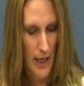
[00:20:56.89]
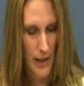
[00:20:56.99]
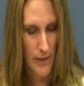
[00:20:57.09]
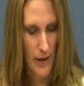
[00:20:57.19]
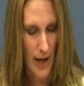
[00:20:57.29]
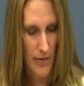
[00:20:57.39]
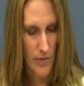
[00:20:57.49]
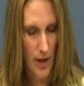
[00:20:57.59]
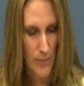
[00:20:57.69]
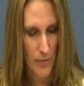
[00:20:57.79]
And the
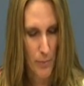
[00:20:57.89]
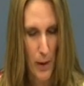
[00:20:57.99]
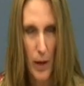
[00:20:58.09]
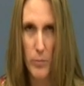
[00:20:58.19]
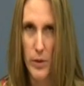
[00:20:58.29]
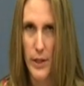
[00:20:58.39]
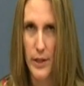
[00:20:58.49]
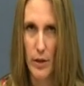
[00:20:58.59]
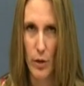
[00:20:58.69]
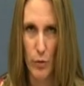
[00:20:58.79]
last type of
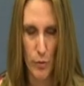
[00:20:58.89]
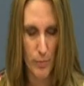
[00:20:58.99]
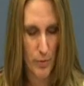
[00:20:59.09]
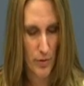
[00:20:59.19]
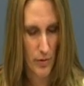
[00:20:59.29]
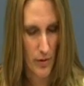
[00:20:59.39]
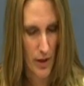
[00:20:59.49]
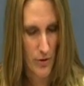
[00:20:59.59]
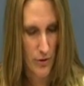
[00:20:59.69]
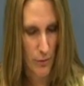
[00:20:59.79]
public group
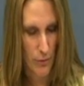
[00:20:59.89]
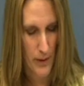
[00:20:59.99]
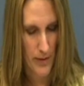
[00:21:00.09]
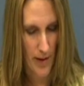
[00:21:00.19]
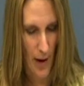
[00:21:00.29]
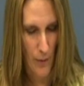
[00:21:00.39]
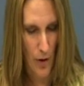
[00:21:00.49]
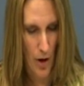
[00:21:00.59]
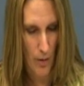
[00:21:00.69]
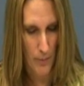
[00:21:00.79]
presentation would be a
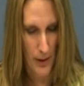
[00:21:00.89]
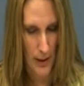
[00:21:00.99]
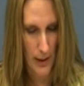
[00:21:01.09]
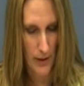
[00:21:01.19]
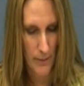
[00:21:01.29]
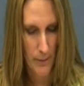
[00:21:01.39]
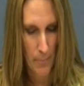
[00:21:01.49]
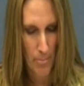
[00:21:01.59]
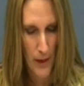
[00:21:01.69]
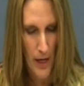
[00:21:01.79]
town hall meeting.
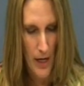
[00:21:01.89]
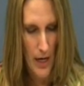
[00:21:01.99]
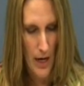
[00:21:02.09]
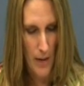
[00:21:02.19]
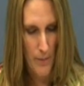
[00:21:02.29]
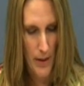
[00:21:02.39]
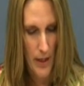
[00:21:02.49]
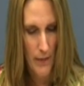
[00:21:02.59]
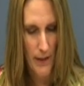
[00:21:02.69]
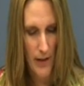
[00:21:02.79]

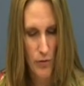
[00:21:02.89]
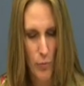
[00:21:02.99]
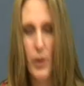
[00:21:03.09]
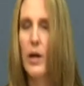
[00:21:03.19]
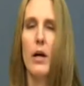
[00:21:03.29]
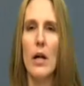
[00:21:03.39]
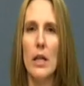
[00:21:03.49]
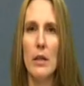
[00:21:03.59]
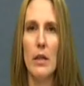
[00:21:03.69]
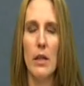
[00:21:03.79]
That's
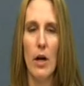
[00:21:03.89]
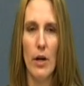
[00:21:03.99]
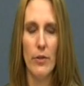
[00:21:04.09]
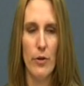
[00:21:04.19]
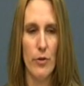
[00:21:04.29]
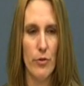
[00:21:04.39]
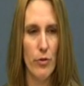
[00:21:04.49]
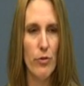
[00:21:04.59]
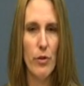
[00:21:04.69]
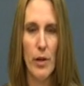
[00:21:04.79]
where
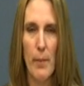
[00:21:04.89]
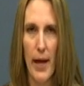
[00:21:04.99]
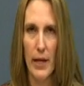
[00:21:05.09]
there's usually a